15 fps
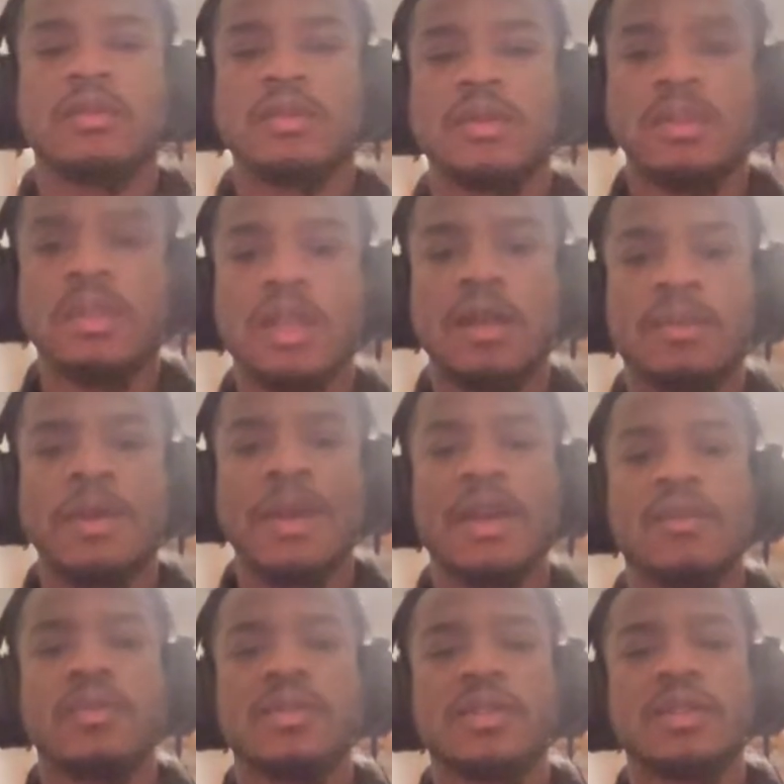No, Pat
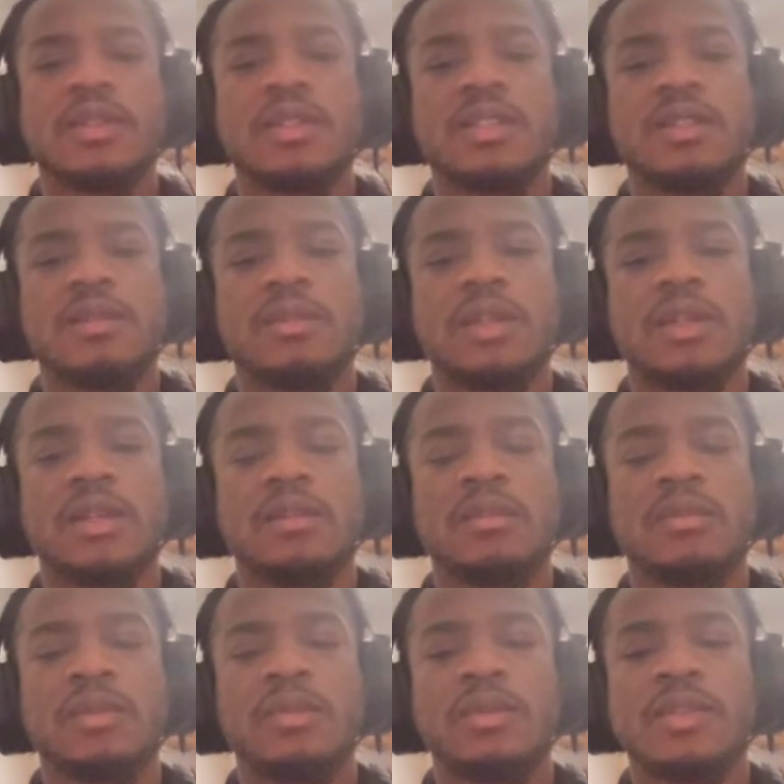was on the team. Yeah, it
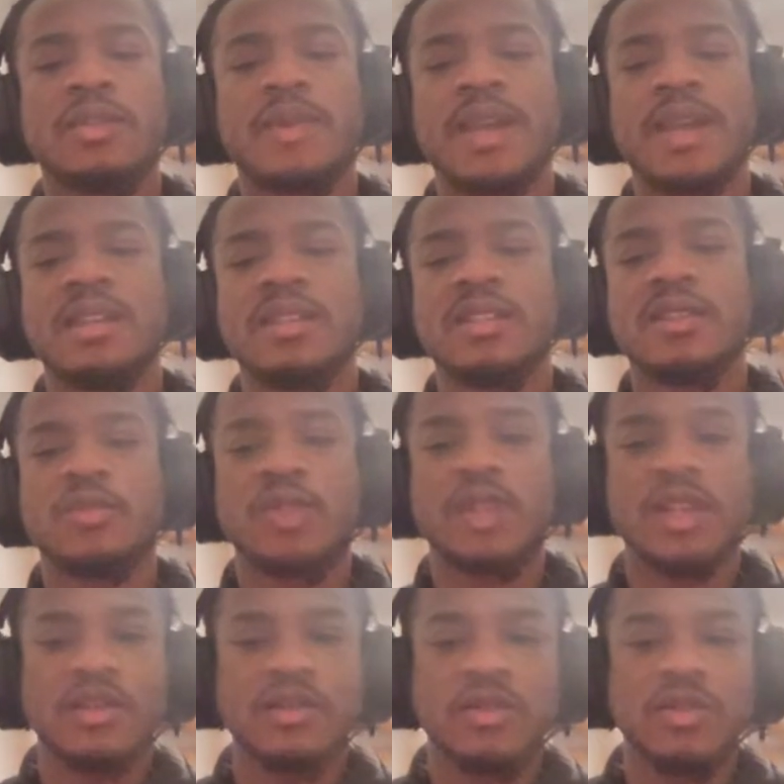was Pat and someone
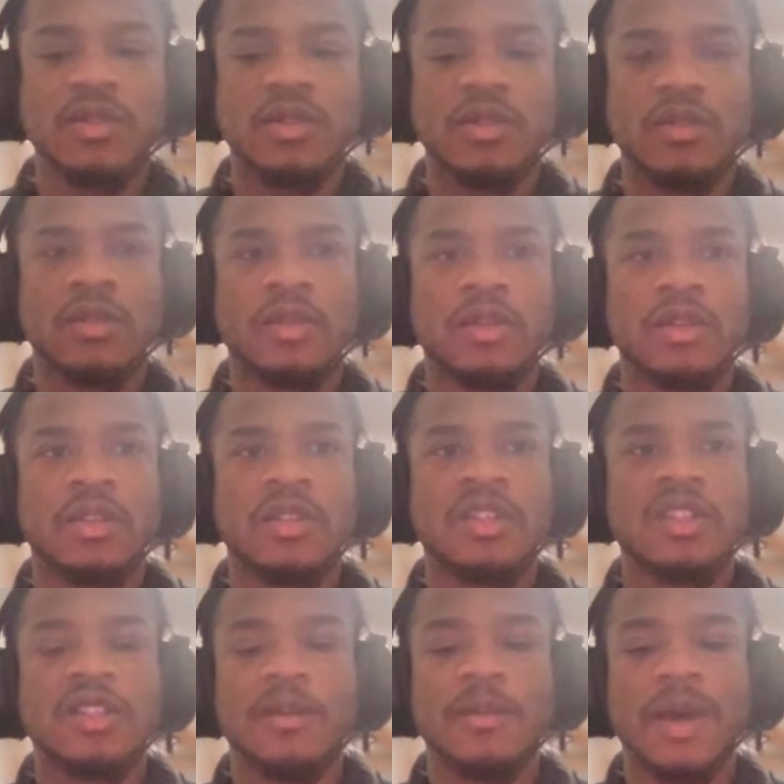else though.
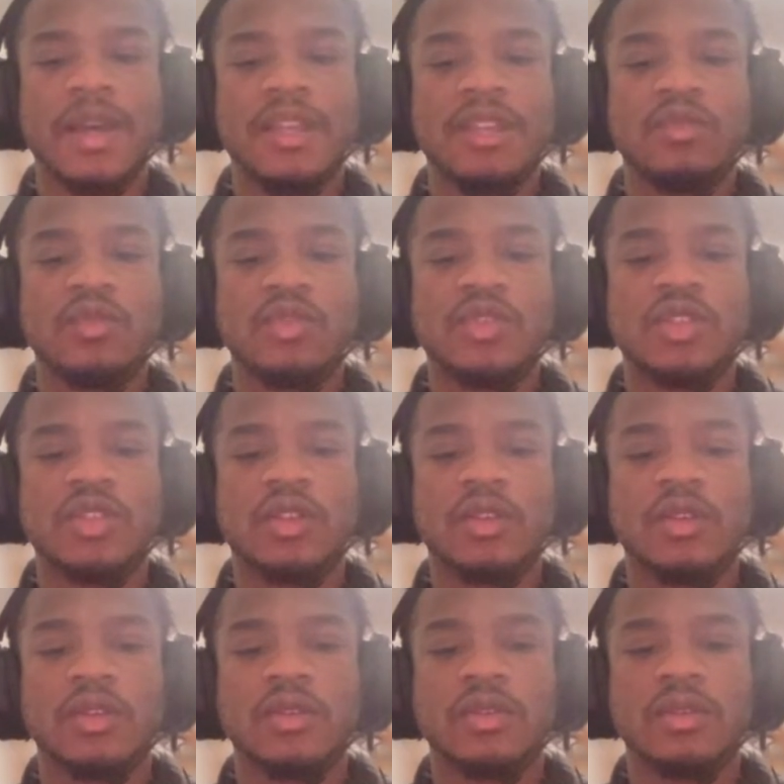Somebody was
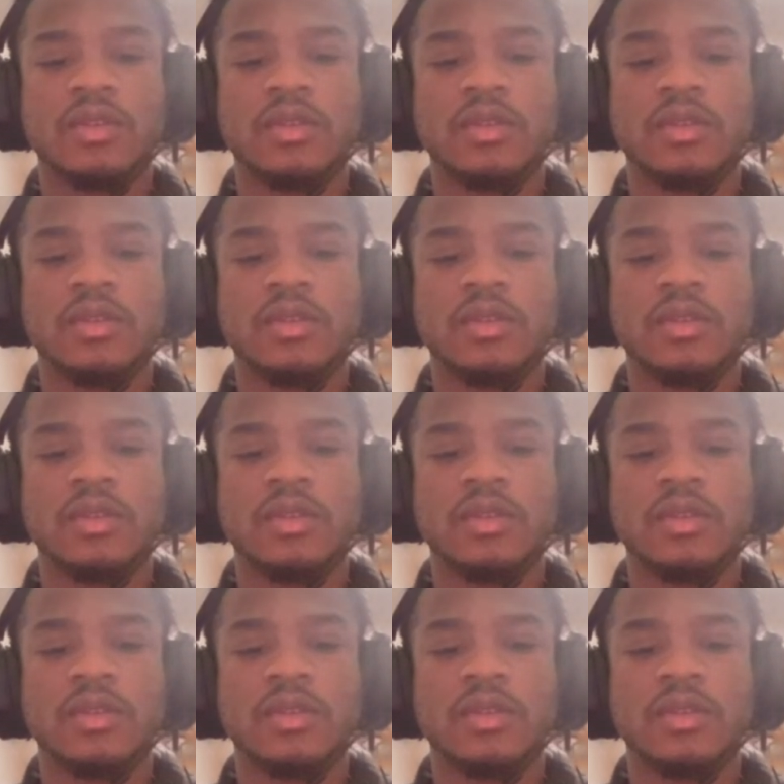starting.